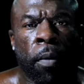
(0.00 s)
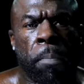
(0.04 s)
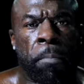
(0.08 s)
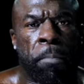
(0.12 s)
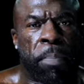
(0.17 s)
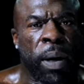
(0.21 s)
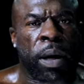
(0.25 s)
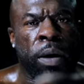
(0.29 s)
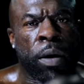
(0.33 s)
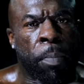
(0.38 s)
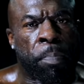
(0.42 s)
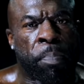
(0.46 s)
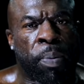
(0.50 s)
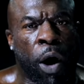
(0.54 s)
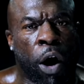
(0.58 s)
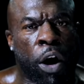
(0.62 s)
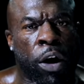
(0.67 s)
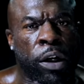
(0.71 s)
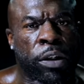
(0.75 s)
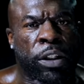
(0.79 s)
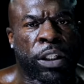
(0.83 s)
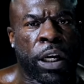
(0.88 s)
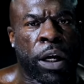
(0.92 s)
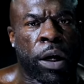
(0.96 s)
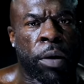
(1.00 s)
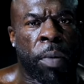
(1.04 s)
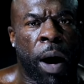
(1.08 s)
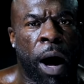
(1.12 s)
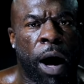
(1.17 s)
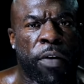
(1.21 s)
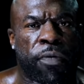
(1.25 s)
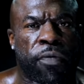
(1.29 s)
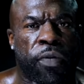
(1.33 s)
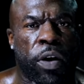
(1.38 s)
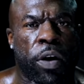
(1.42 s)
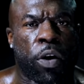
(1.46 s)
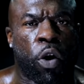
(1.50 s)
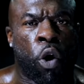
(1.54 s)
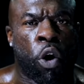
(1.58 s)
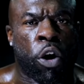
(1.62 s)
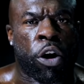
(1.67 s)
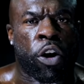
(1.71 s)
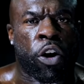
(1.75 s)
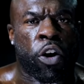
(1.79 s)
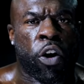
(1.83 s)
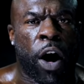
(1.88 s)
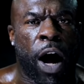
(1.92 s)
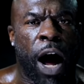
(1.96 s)
Be a part of Team Hyphy.
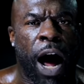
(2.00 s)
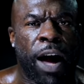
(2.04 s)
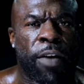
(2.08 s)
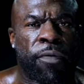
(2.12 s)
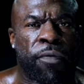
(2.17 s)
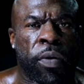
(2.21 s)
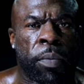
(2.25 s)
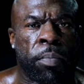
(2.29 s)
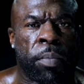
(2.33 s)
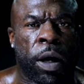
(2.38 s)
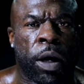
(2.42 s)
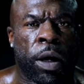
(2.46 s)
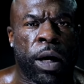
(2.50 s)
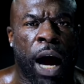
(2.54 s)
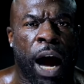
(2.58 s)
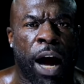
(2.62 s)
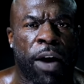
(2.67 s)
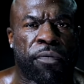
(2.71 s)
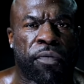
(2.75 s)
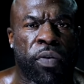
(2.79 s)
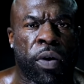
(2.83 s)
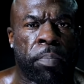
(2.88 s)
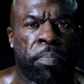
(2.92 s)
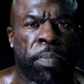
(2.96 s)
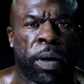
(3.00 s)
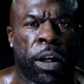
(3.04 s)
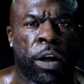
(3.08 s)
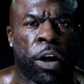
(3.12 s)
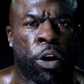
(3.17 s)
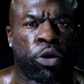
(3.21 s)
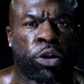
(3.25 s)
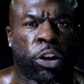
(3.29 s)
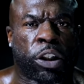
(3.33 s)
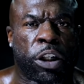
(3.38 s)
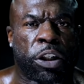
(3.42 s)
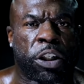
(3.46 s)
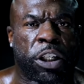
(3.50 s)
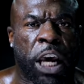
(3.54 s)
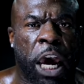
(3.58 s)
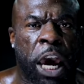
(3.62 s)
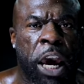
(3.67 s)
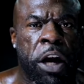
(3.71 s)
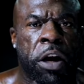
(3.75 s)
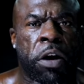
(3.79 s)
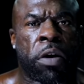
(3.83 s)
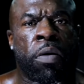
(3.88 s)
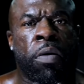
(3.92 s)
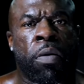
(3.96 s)
Order your Hyphy Mud and Hyphy Aminos today.